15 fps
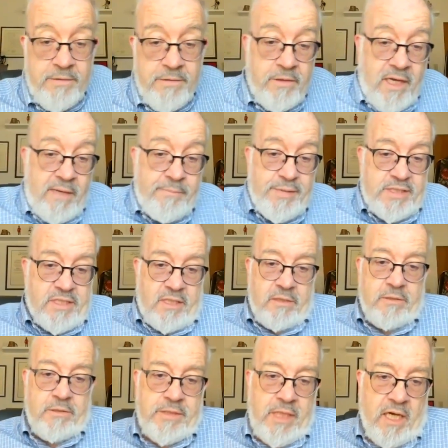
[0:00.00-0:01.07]
another
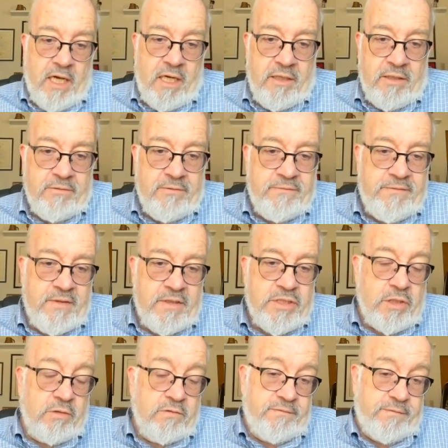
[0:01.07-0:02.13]
episode of
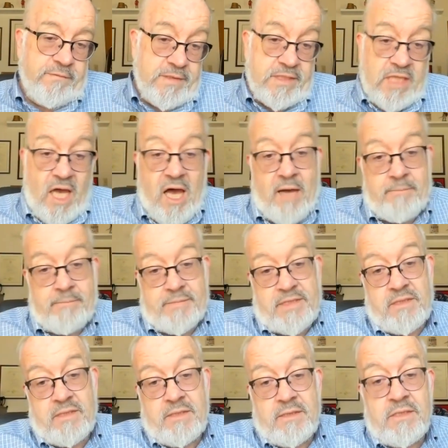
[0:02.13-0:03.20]
Soulful
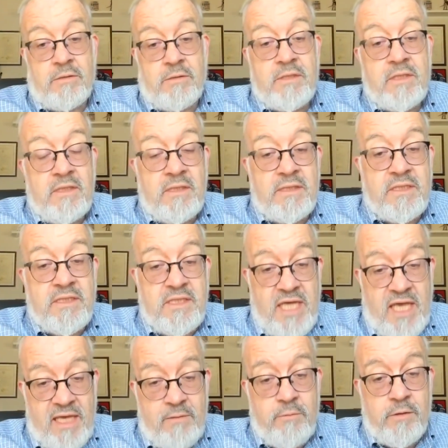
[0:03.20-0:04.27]
Psalms. So
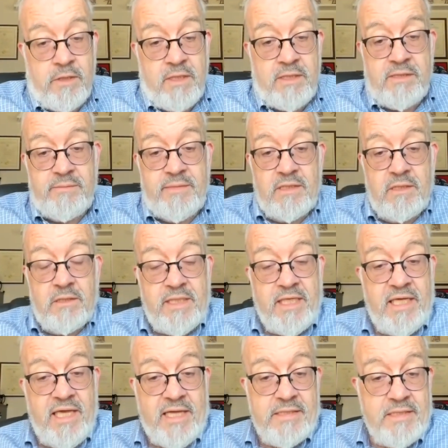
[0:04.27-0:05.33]
Today, we're going to be
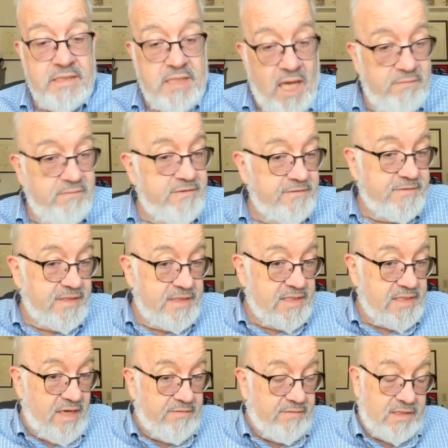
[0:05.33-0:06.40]
looking at Psalm
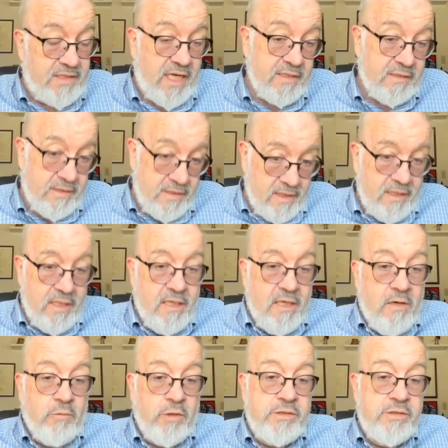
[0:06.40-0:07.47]
57. And
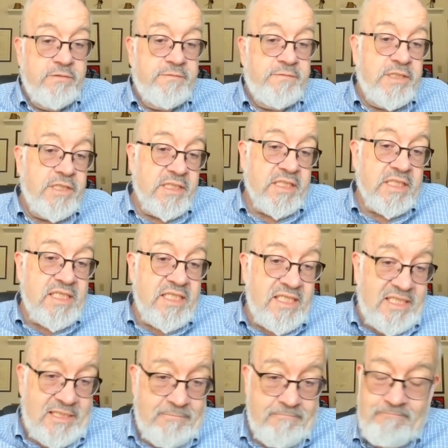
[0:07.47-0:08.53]
what you've just
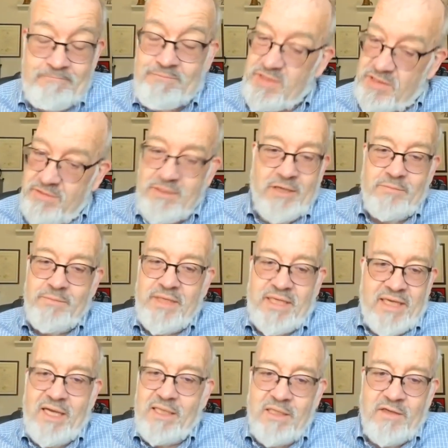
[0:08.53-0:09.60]
seen, you know
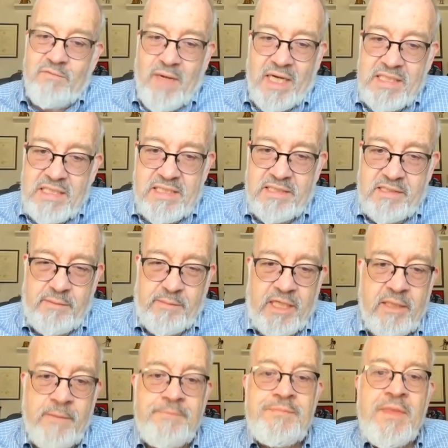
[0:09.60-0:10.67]
me, I love my
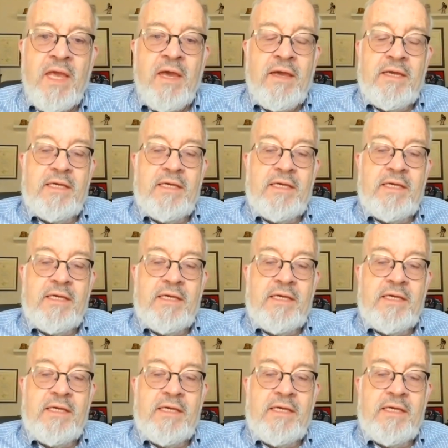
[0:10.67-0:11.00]
cinema,